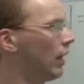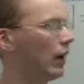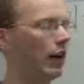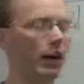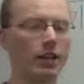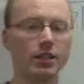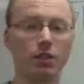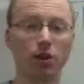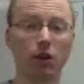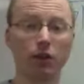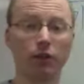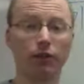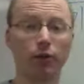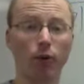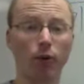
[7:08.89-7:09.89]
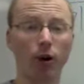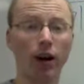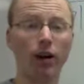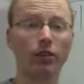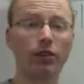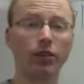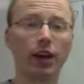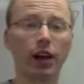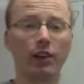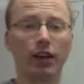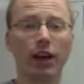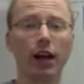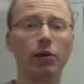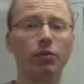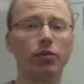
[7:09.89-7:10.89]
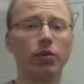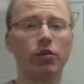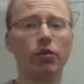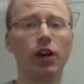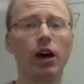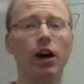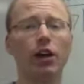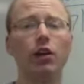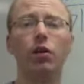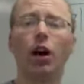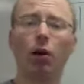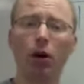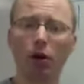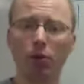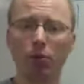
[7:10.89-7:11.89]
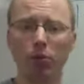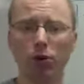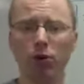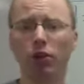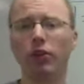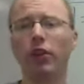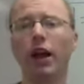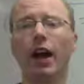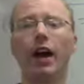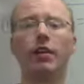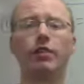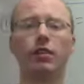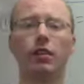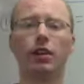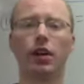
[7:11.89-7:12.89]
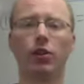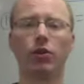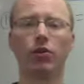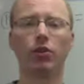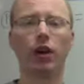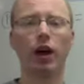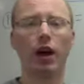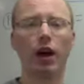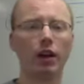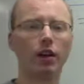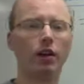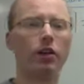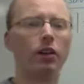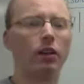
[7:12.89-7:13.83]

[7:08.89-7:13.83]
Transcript: I still have the 4 outside the absolute value. I want to move that to the other side.